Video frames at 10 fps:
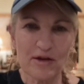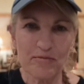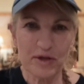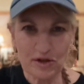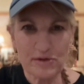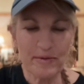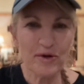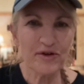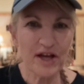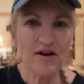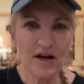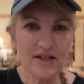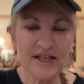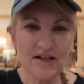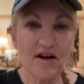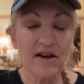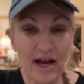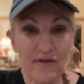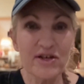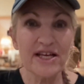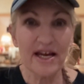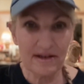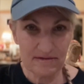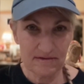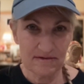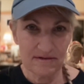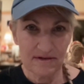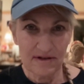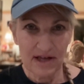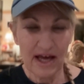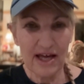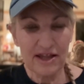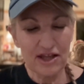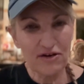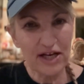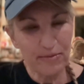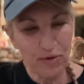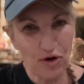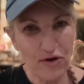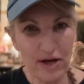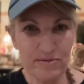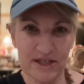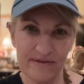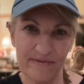But those people are there all day long, every day, and they're getting programmed.